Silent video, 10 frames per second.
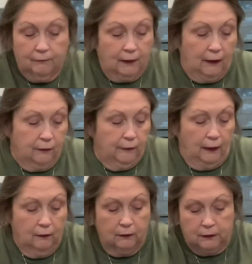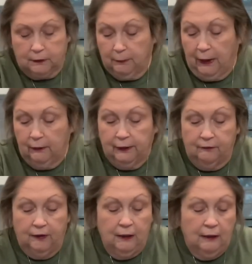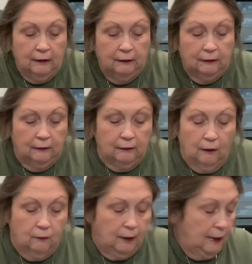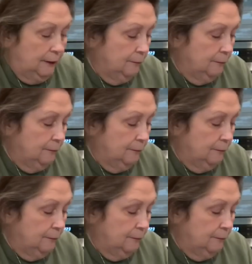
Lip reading: There, that looks about even. Okay.